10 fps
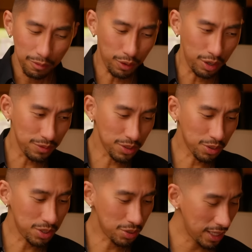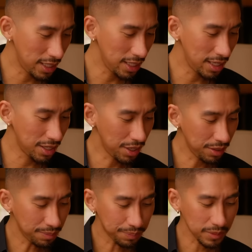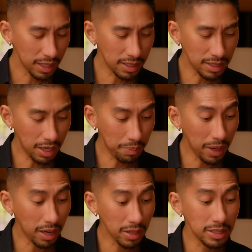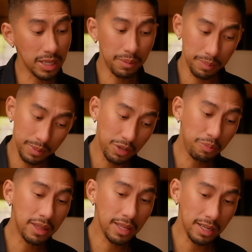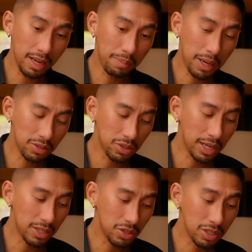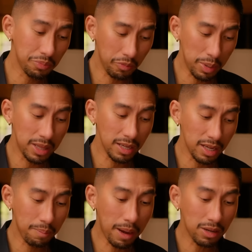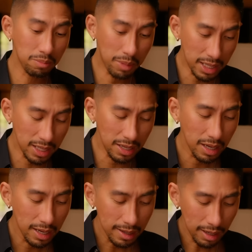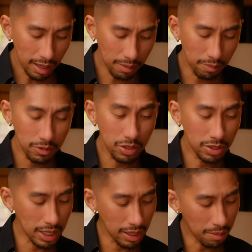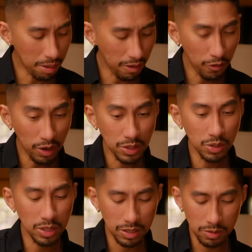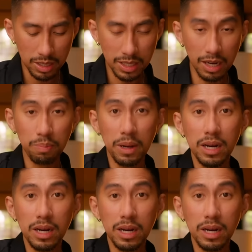Four of Swords right here. In the Ten of Pentacles, yep. You've been thinking about this relationship. You've been thinking about money. Um, you're thinking about Four of Swords with the Ten of